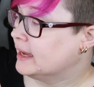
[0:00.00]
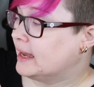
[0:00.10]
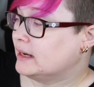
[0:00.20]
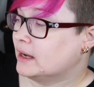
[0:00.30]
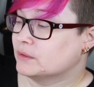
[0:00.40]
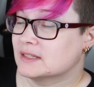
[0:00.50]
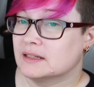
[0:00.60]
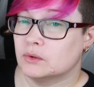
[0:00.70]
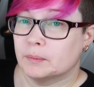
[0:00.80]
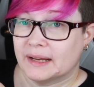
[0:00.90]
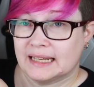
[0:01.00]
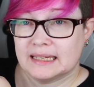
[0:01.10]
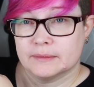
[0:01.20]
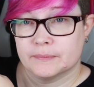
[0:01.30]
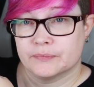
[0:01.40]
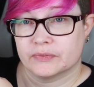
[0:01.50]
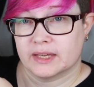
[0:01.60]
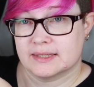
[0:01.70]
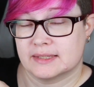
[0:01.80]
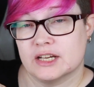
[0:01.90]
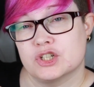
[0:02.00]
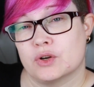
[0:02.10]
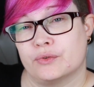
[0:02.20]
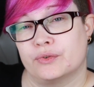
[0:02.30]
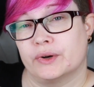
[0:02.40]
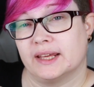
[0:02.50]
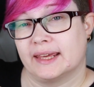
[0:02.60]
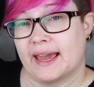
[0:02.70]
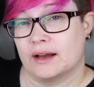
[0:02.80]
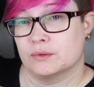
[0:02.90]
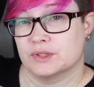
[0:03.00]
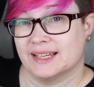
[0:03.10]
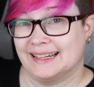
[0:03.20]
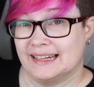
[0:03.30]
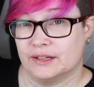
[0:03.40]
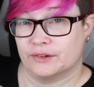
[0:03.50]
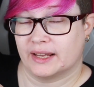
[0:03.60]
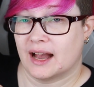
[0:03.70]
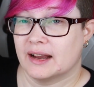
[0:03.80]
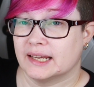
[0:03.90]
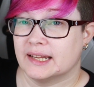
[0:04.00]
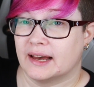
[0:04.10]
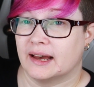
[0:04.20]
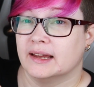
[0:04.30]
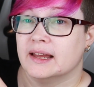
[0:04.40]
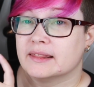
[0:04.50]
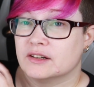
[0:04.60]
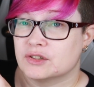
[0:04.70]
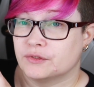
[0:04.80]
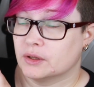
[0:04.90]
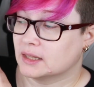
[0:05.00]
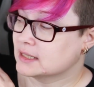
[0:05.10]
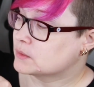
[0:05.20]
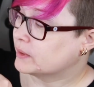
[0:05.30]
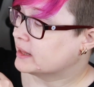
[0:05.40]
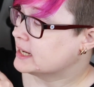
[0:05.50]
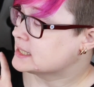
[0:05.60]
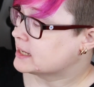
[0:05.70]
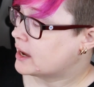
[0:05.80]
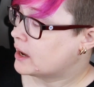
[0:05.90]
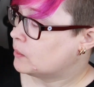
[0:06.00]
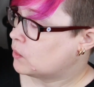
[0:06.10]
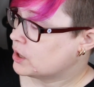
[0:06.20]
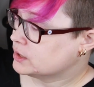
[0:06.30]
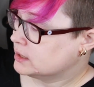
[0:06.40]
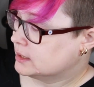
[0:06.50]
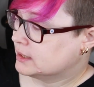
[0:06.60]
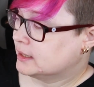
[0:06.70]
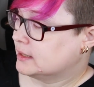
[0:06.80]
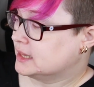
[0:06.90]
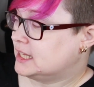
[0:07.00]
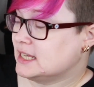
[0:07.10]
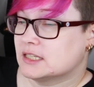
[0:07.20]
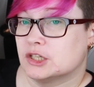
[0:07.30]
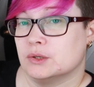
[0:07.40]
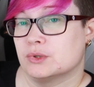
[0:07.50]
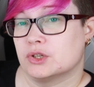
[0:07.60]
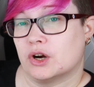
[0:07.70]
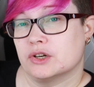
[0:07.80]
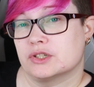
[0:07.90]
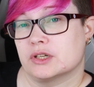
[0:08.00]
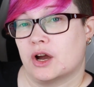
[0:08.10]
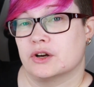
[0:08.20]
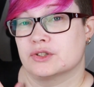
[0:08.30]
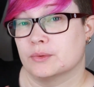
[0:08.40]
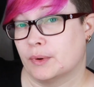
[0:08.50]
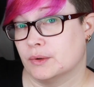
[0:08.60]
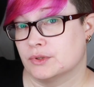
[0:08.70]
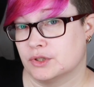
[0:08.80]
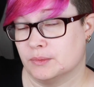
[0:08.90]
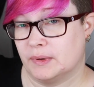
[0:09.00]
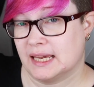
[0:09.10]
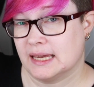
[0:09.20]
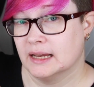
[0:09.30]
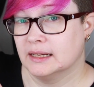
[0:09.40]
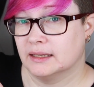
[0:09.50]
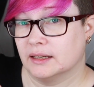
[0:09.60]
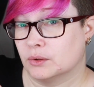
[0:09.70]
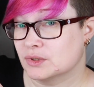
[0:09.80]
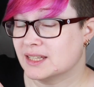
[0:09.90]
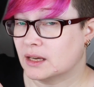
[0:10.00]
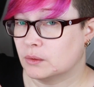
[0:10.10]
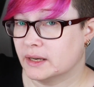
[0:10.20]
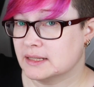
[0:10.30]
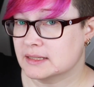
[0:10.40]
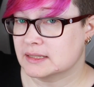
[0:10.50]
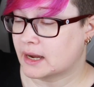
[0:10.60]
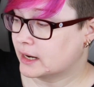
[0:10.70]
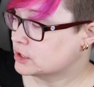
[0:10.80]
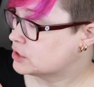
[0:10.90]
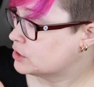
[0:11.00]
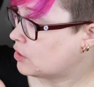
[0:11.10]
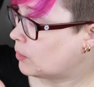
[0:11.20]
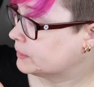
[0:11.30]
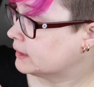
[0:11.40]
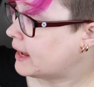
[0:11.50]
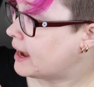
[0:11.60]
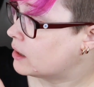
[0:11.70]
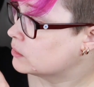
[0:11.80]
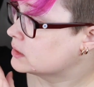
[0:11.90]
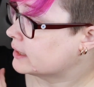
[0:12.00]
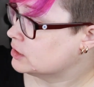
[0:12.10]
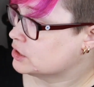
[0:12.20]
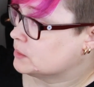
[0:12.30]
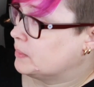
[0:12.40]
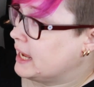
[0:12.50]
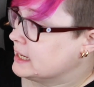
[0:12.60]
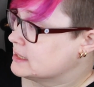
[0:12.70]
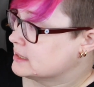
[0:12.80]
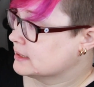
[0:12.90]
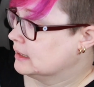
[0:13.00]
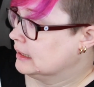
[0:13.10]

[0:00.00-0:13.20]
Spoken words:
Anyhow, this little bunny is stitched on 14 count glittery Aida. There's a few things with it. One, these 2 stars are supposed to be little sequins. I opted out. I just picked